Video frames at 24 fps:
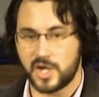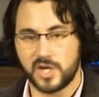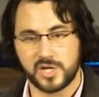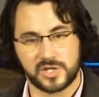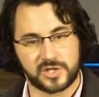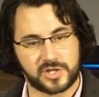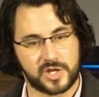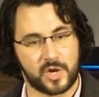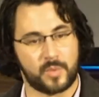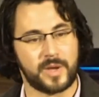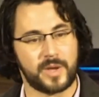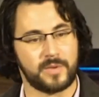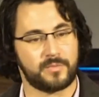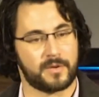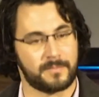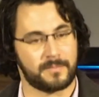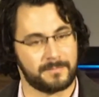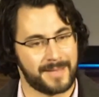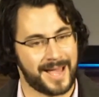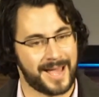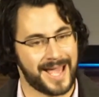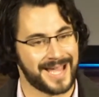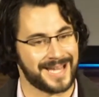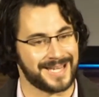so we
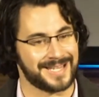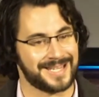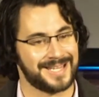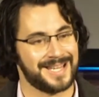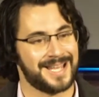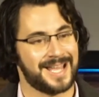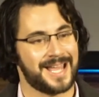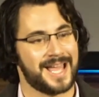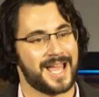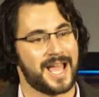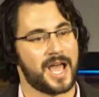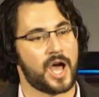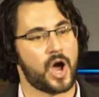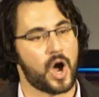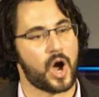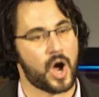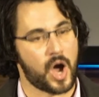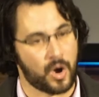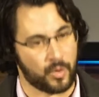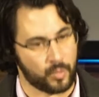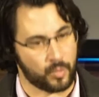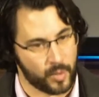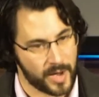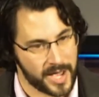remain
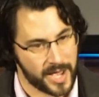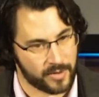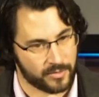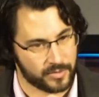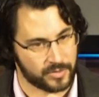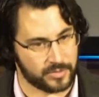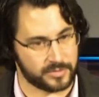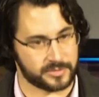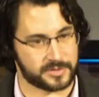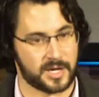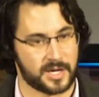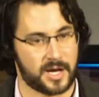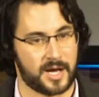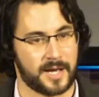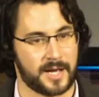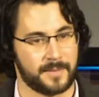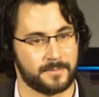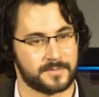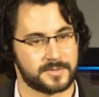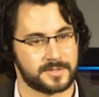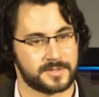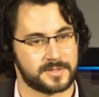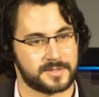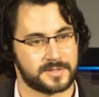aware at all
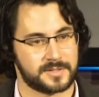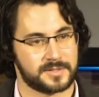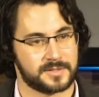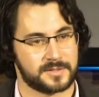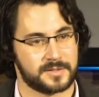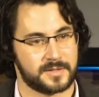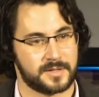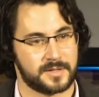times.